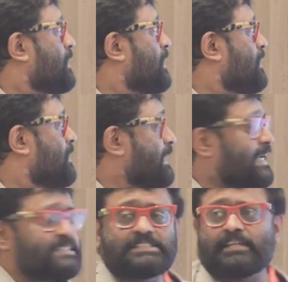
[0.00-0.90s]

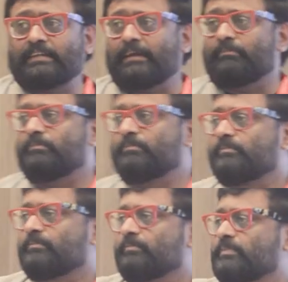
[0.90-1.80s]
Instagram,
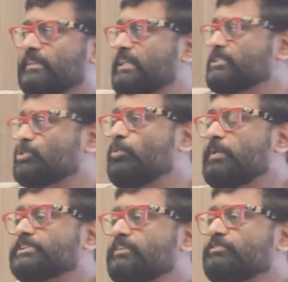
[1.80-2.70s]
there's
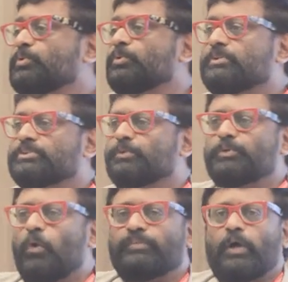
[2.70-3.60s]
so much of rule. So
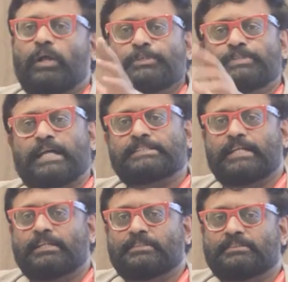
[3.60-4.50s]
we all use
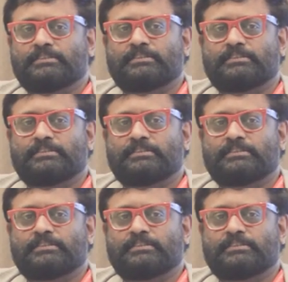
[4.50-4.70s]
hashtag.